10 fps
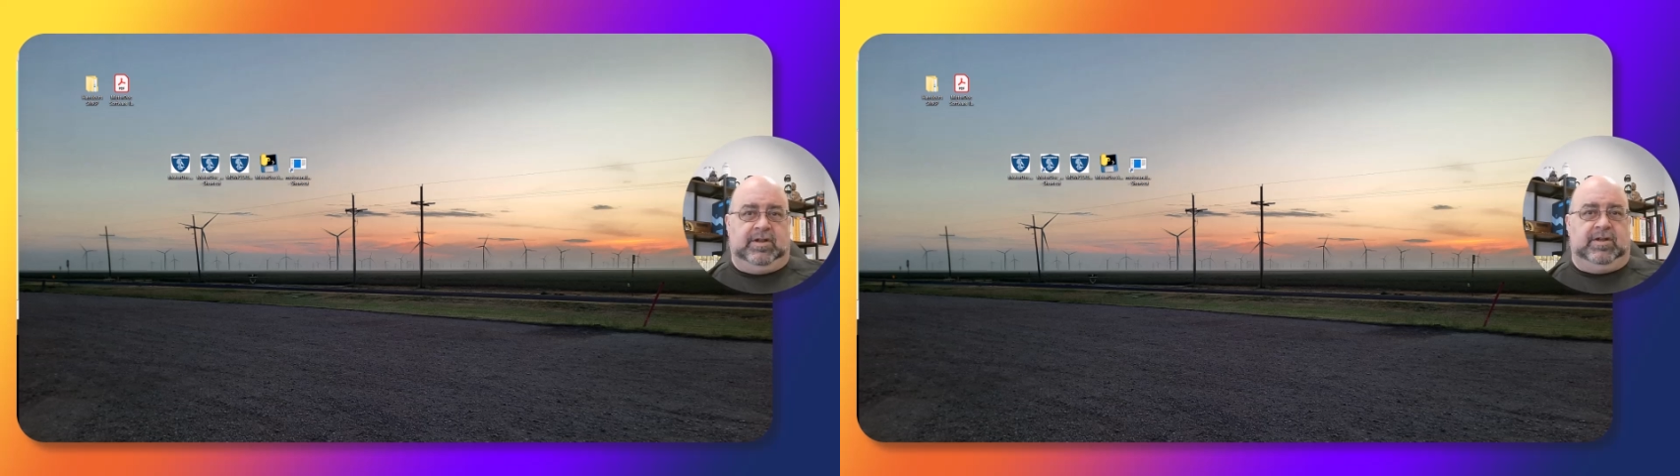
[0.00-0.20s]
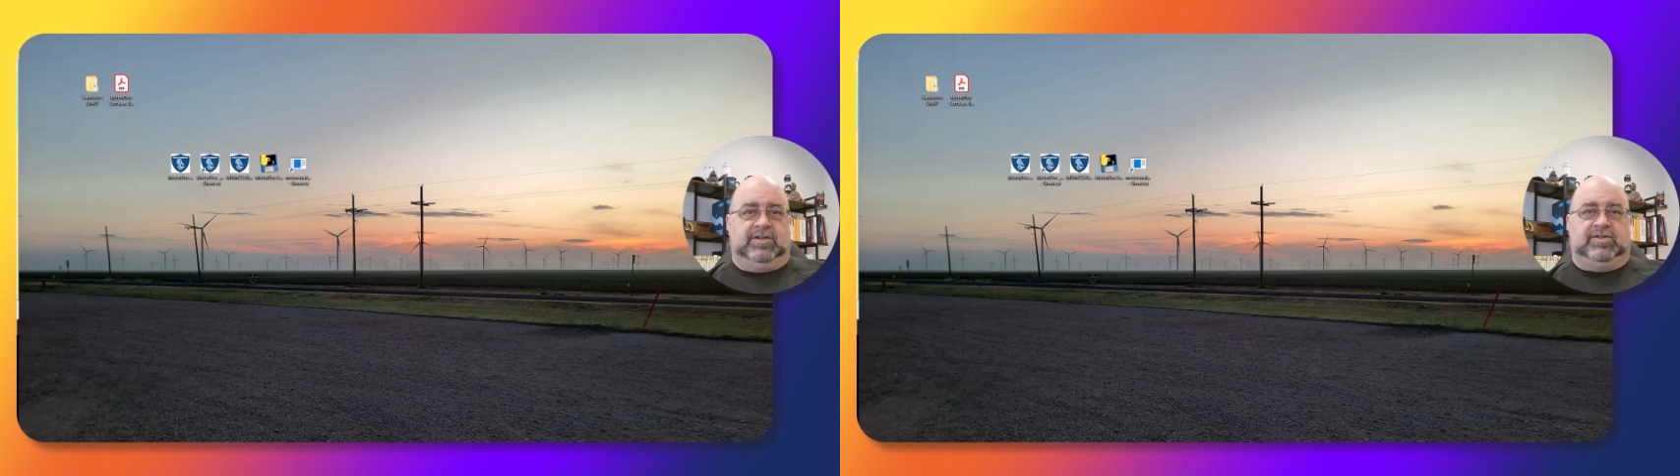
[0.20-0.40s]

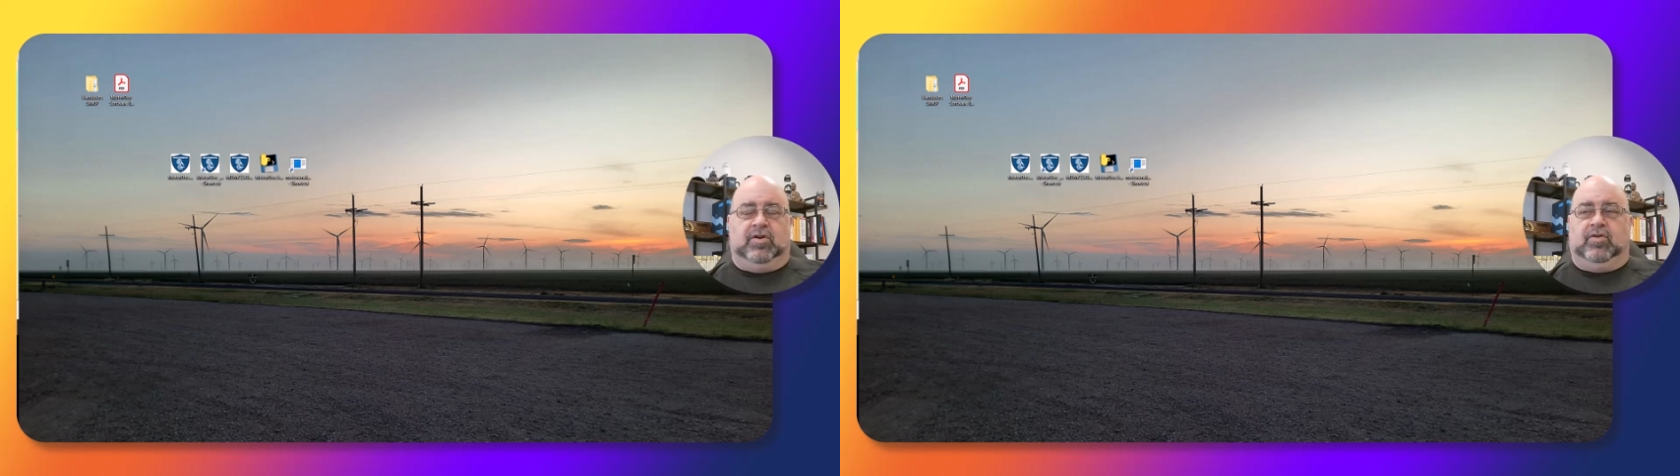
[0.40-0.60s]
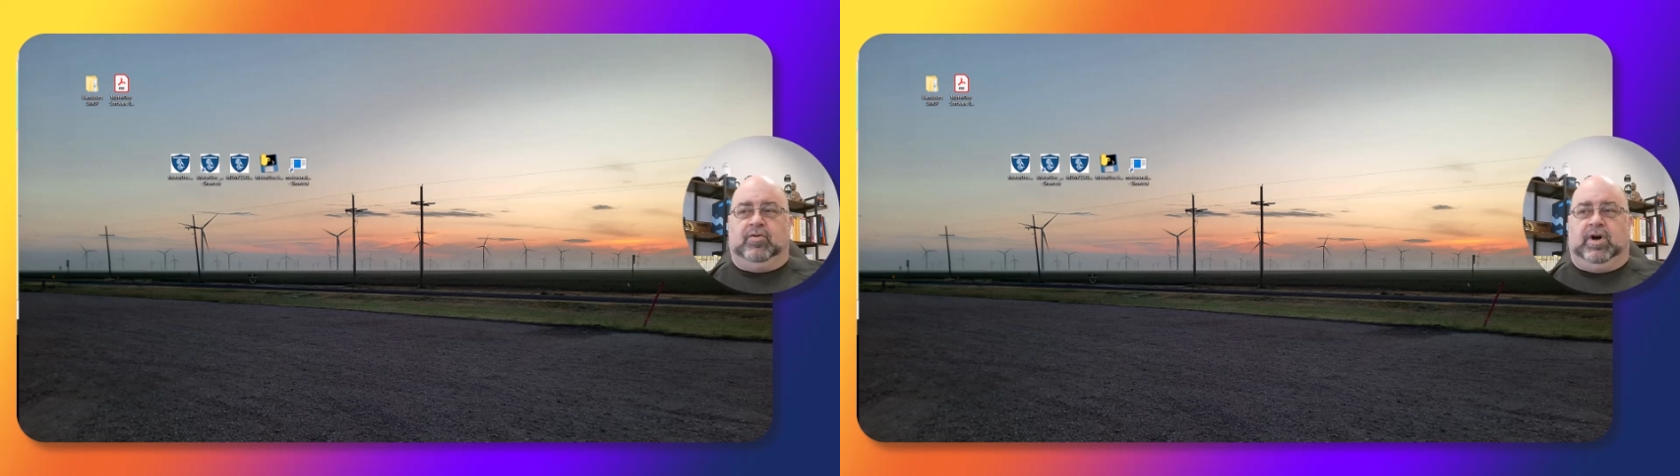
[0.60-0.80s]

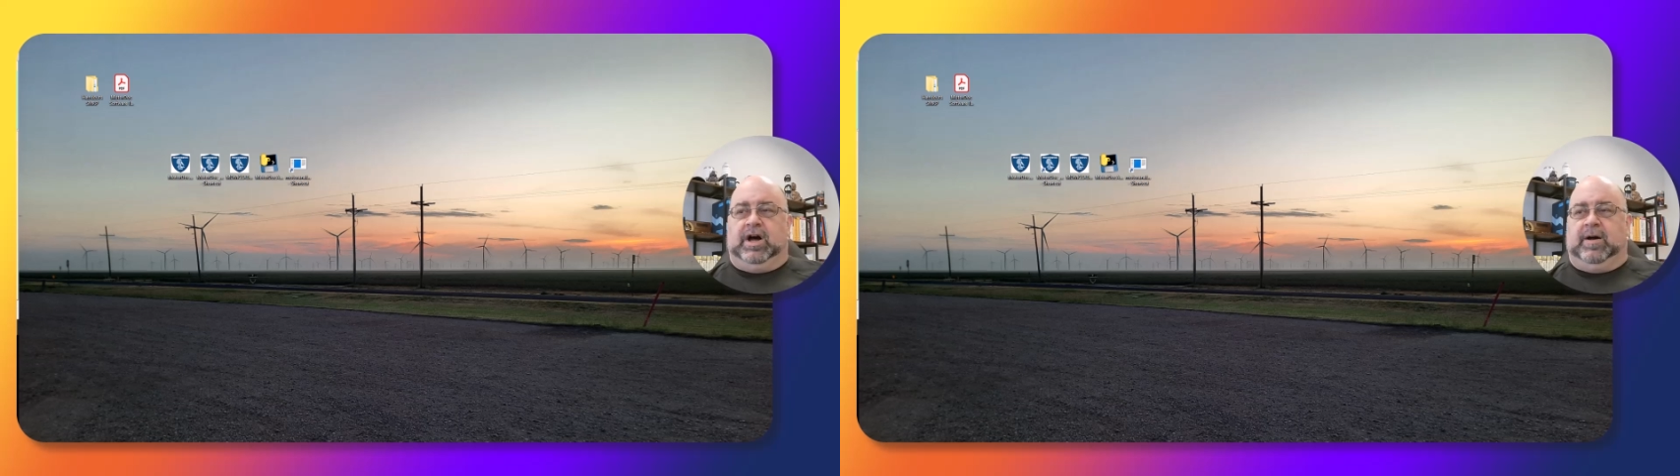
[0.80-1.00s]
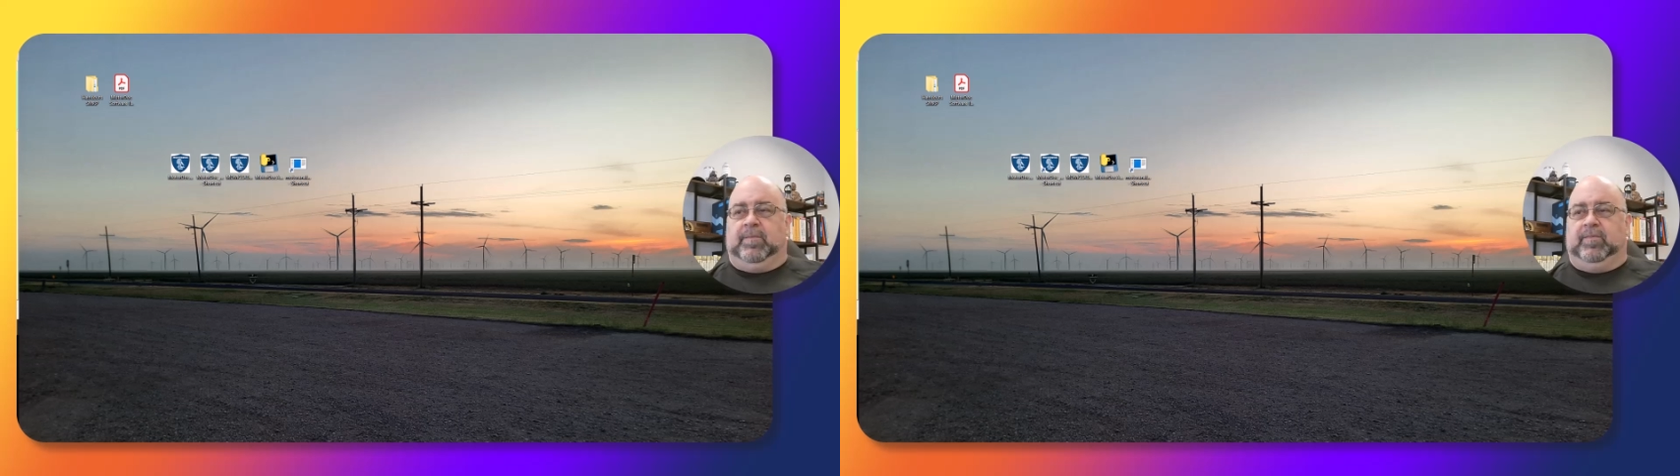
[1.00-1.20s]

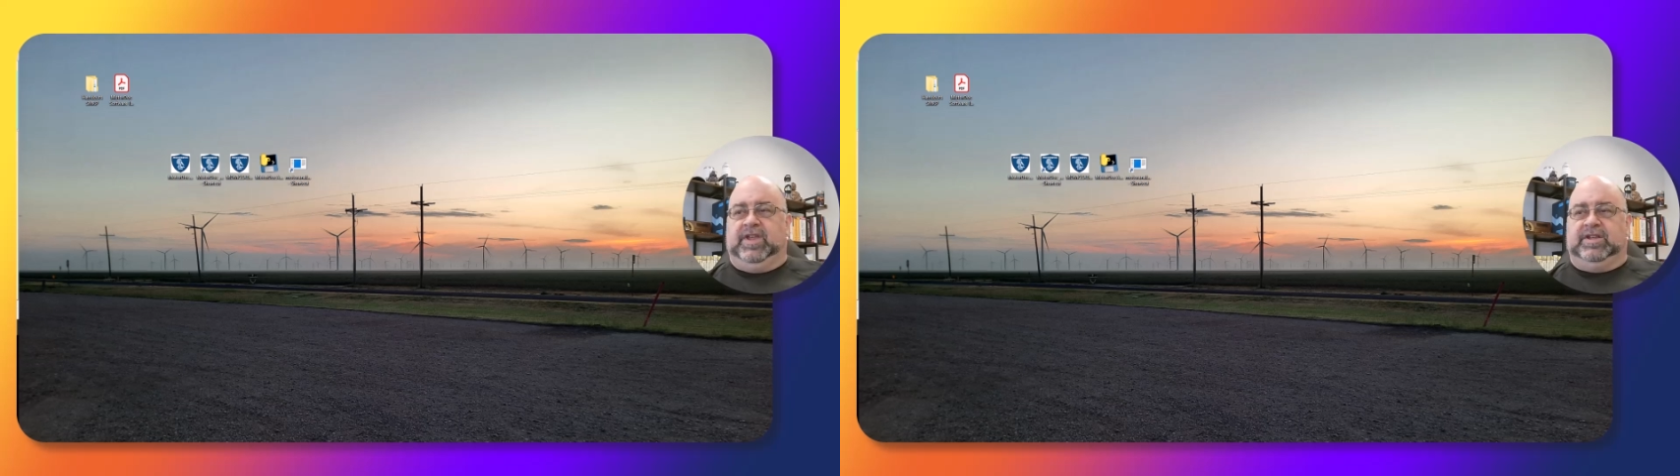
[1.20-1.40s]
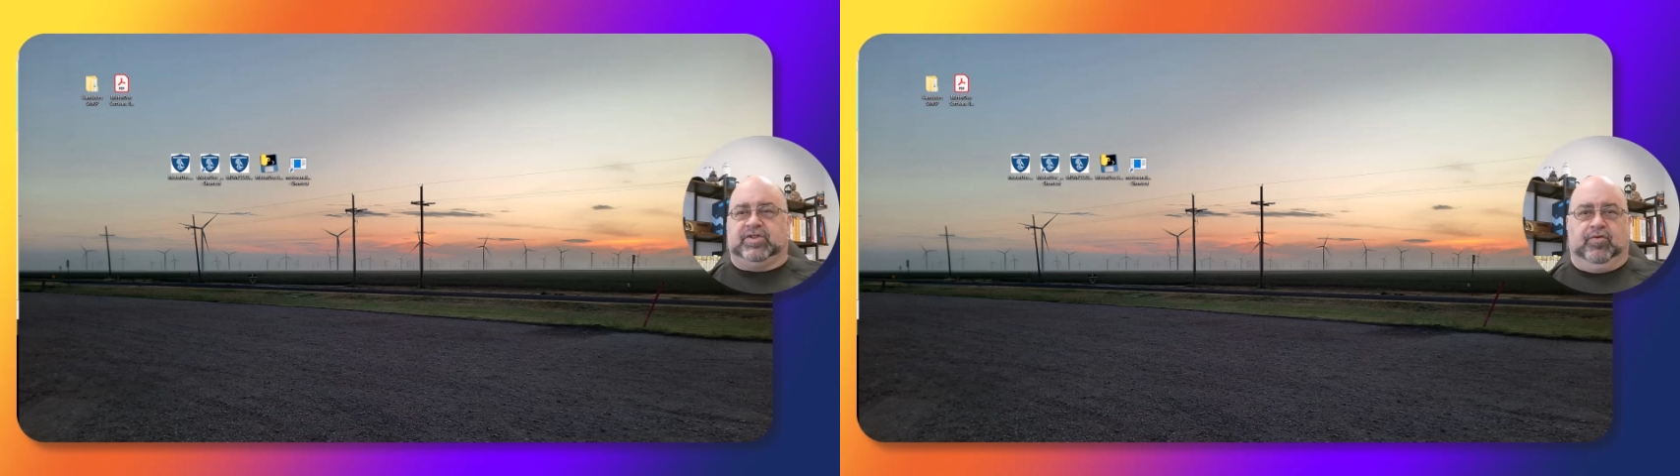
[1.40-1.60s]
So
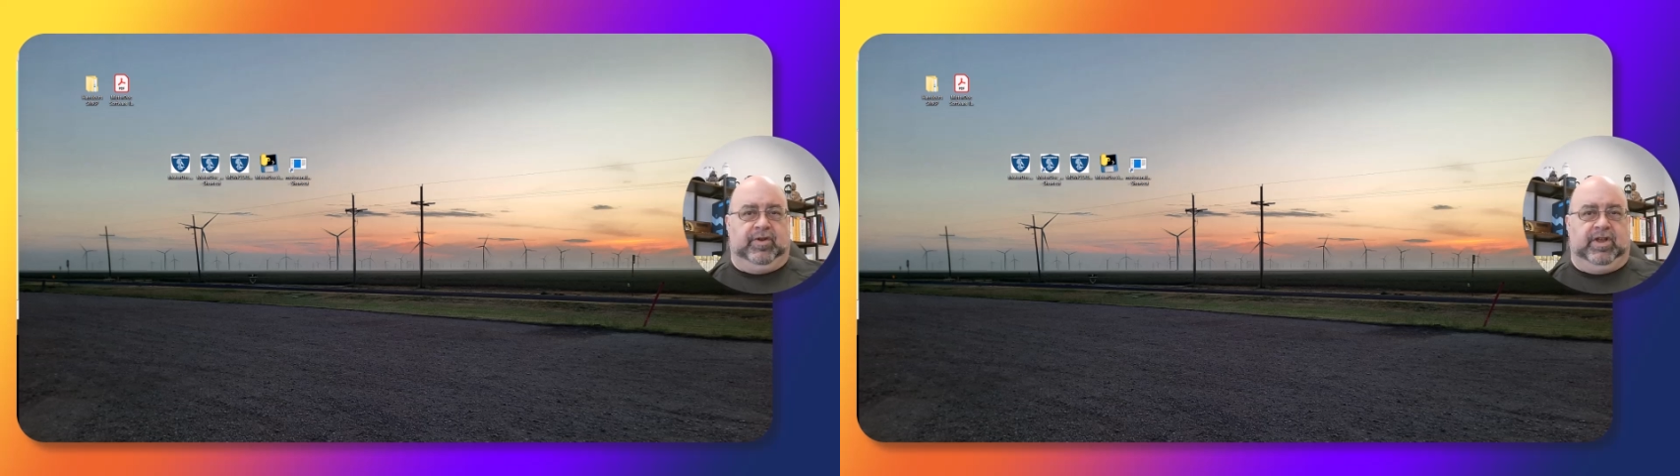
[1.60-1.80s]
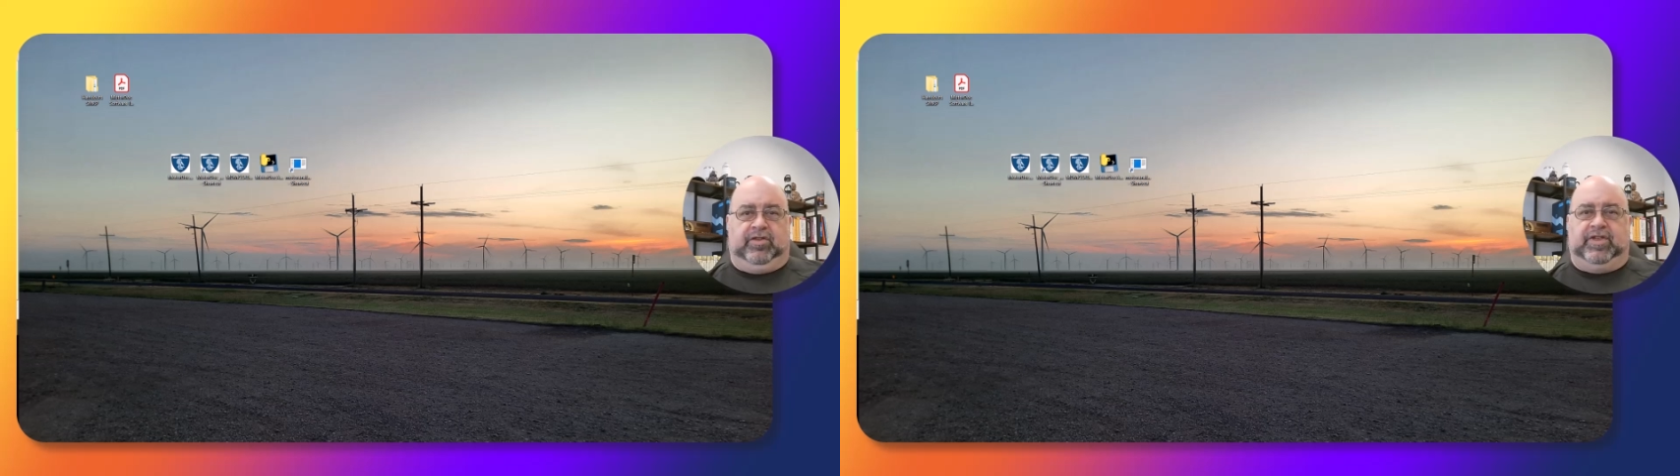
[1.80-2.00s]
these are
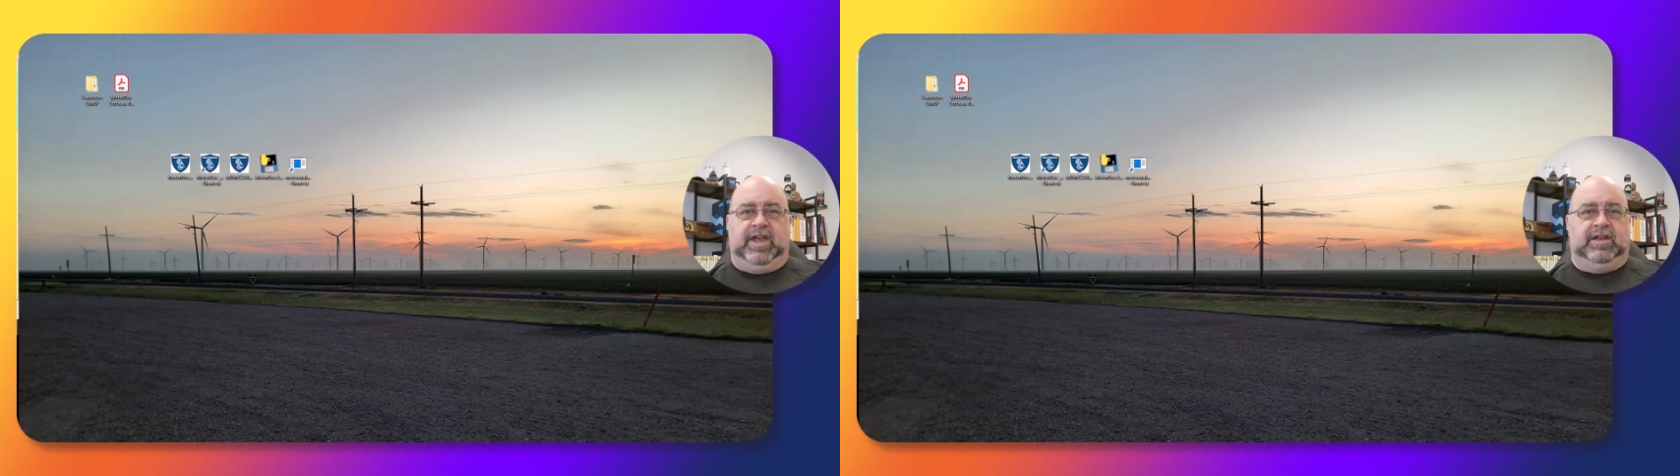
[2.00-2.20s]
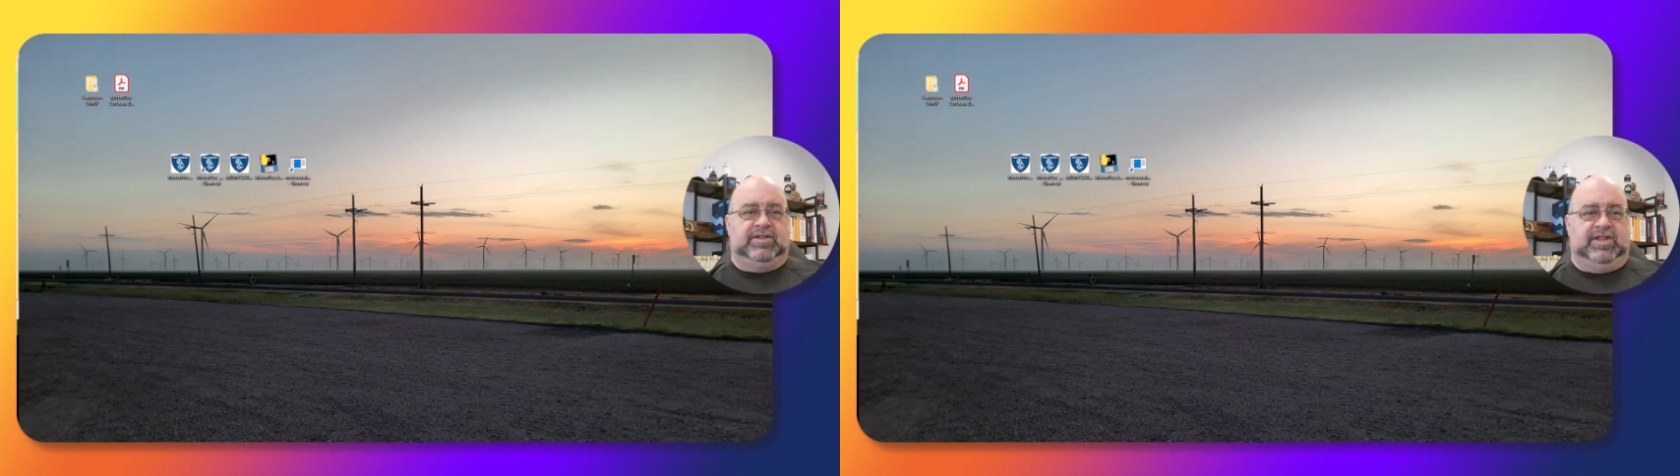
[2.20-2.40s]
real things.